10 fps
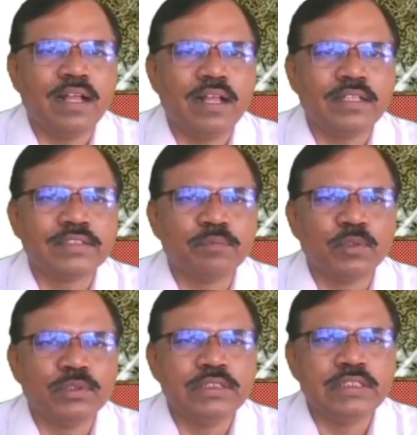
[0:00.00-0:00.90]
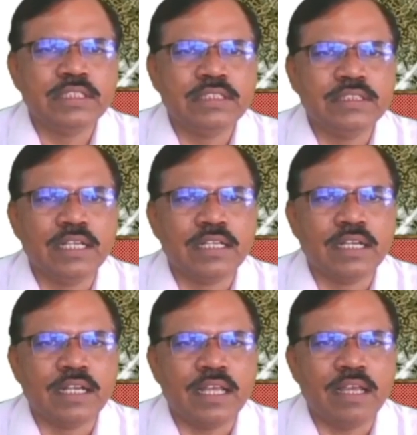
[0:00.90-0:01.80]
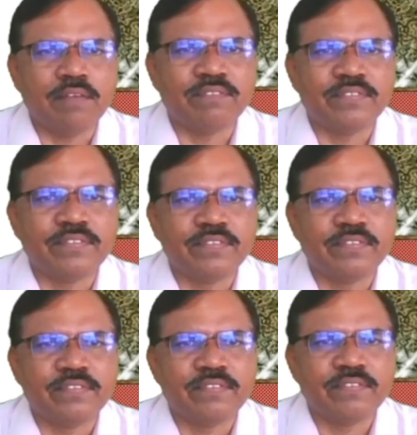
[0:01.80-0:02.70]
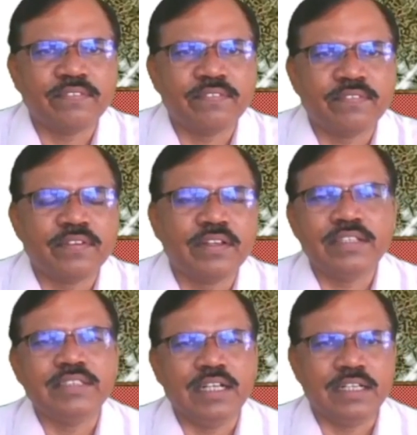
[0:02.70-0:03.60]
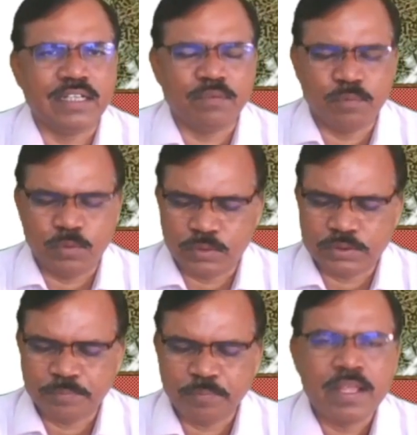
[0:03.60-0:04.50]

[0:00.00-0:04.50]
Suppose this is resultant F, resultant force,